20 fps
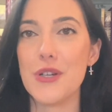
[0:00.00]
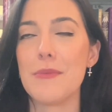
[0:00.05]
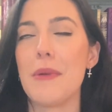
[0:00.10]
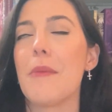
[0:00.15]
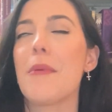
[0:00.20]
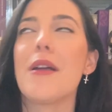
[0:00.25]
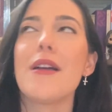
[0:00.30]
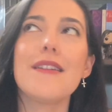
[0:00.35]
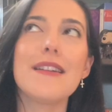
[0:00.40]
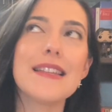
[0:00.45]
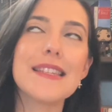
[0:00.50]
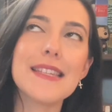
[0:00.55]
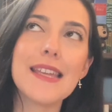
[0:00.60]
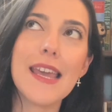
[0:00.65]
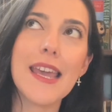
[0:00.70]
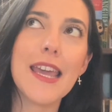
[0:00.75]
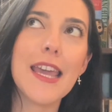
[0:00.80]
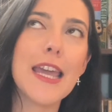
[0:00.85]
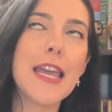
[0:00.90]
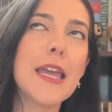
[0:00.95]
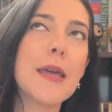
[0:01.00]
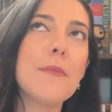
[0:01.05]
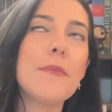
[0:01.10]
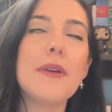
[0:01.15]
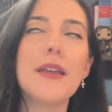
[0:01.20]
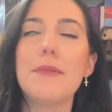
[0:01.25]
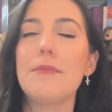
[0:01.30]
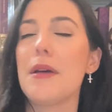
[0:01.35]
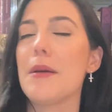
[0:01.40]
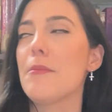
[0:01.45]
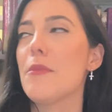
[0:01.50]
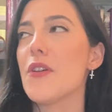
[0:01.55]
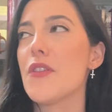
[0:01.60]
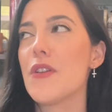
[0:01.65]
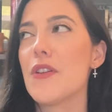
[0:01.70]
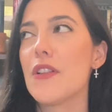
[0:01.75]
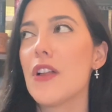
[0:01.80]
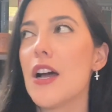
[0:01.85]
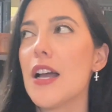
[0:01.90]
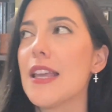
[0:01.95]
My parents came and my
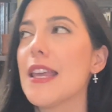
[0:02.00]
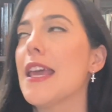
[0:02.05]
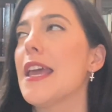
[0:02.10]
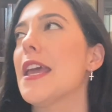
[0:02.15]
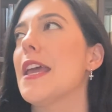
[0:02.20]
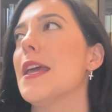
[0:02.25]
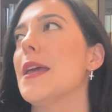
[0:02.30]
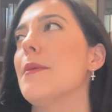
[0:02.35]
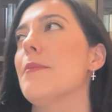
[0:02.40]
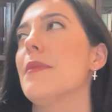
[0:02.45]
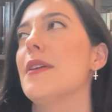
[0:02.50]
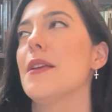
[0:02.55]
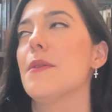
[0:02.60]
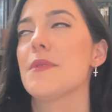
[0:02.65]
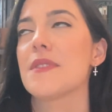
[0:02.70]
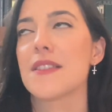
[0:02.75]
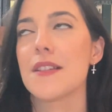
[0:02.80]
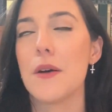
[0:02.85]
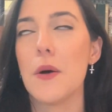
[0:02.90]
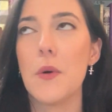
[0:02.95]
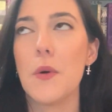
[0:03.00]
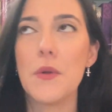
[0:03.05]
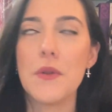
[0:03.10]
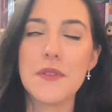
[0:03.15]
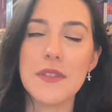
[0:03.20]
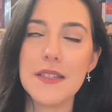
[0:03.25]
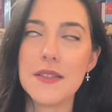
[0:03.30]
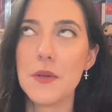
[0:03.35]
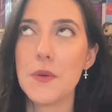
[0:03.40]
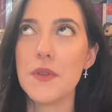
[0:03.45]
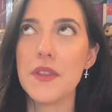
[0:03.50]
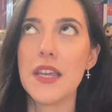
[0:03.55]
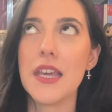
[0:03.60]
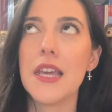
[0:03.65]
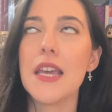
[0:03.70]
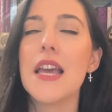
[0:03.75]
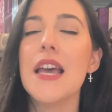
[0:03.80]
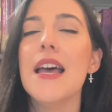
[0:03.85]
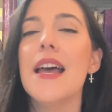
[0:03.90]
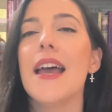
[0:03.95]
mother-in-law came, and it was this whole thing.
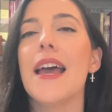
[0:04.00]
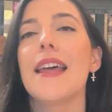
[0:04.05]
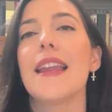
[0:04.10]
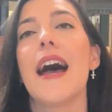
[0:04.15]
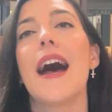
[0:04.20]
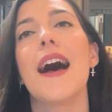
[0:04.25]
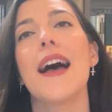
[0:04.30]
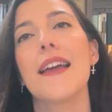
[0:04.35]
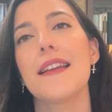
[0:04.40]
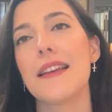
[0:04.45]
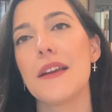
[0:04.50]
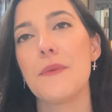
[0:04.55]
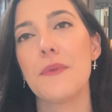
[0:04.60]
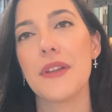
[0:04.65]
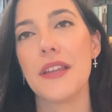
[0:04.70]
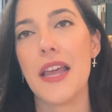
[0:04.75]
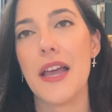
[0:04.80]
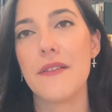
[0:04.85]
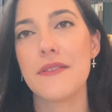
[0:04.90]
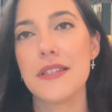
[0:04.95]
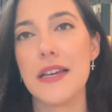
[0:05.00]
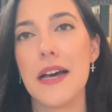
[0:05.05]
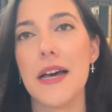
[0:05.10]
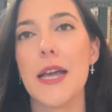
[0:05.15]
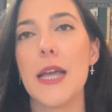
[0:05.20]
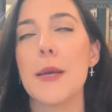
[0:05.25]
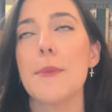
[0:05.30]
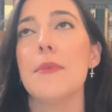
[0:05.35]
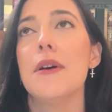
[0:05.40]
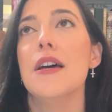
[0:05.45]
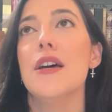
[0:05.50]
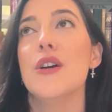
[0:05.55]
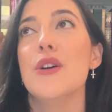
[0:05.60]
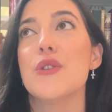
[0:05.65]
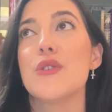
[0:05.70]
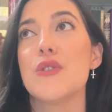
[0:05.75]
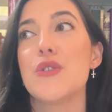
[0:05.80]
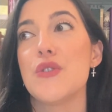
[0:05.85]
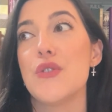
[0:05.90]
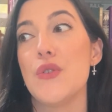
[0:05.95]
And I didn't really have time
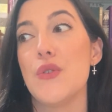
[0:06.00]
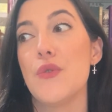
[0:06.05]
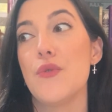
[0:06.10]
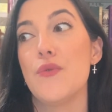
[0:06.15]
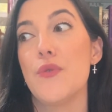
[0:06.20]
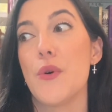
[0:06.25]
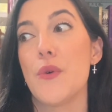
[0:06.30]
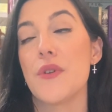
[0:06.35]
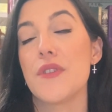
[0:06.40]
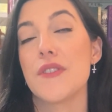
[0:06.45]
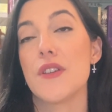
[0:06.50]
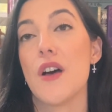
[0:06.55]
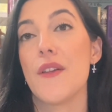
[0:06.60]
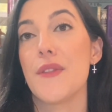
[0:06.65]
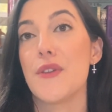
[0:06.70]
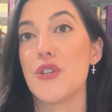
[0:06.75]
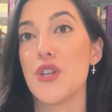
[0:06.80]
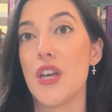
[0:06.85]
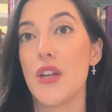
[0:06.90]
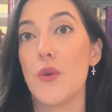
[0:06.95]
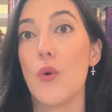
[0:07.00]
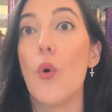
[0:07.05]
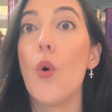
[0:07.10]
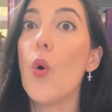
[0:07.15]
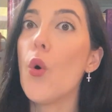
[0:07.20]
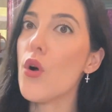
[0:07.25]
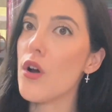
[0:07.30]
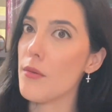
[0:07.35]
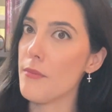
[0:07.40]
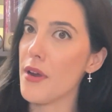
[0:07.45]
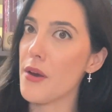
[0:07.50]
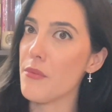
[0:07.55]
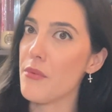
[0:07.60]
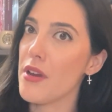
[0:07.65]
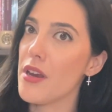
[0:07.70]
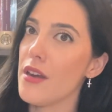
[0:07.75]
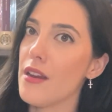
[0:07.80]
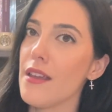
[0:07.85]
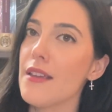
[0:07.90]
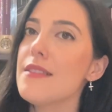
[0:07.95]
to focus on the channel or my
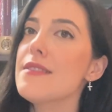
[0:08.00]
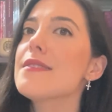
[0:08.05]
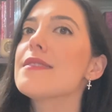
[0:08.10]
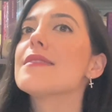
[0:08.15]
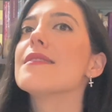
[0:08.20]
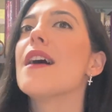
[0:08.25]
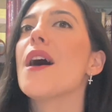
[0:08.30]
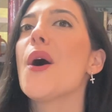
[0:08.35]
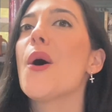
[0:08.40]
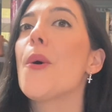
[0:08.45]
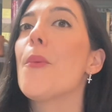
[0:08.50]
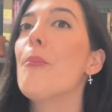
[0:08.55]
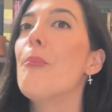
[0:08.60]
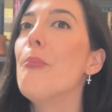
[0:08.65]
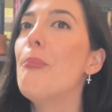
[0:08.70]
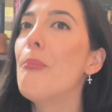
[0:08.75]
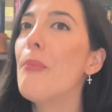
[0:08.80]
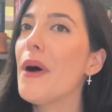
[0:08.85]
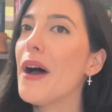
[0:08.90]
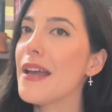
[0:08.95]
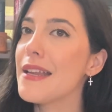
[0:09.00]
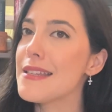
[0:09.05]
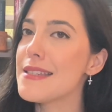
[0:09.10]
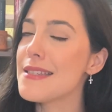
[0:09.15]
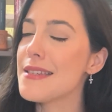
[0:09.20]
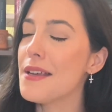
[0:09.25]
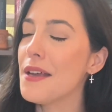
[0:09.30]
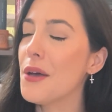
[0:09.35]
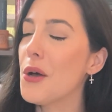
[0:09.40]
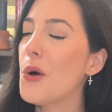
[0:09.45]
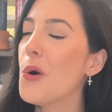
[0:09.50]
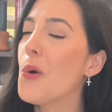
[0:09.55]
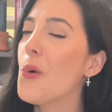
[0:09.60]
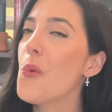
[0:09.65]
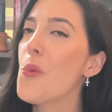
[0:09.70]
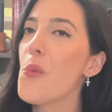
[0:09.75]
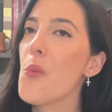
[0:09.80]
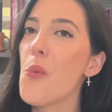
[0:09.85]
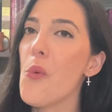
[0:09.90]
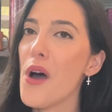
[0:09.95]
readings. But
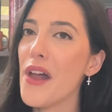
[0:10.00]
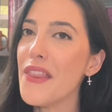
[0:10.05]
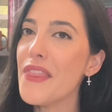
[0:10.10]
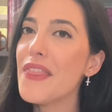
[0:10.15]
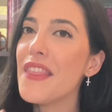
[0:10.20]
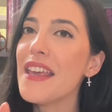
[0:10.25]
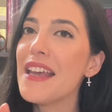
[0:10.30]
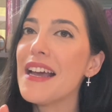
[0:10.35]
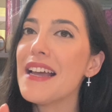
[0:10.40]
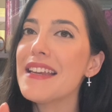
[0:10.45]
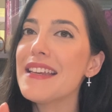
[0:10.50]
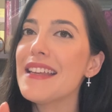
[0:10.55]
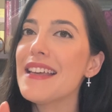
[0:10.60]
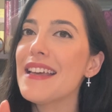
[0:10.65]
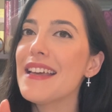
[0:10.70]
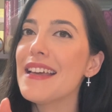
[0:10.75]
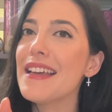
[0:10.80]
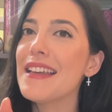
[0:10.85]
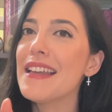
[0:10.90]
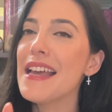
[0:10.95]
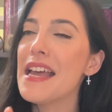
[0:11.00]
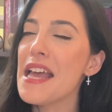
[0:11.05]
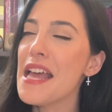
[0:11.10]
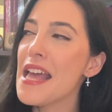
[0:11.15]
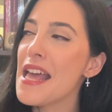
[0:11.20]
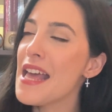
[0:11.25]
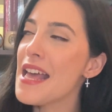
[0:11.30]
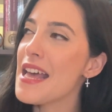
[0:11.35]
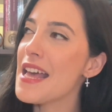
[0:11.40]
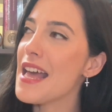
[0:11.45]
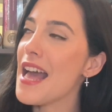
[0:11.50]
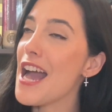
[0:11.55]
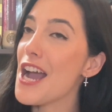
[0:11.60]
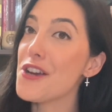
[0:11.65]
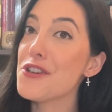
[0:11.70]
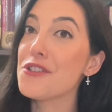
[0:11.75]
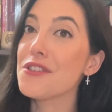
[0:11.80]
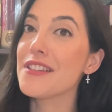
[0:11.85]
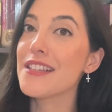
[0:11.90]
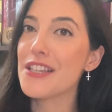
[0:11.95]
one thing I did,
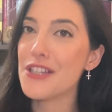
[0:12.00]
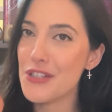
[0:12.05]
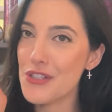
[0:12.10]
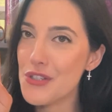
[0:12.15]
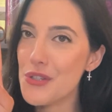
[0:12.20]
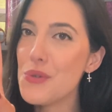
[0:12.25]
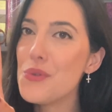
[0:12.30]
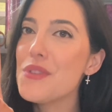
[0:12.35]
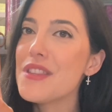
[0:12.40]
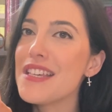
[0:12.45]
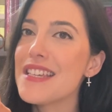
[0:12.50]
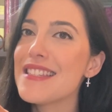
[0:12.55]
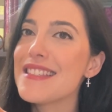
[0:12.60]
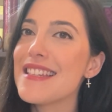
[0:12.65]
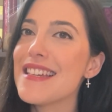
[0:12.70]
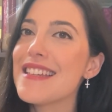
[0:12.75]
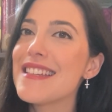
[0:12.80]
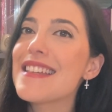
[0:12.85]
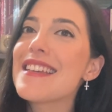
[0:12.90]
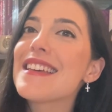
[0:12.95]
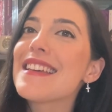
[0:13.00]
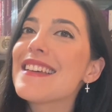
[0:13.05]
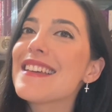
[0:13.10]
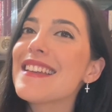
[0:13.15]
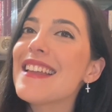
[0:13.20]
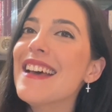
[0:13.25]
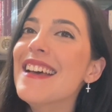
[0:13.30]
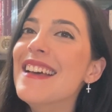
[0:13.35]
actually two things I did.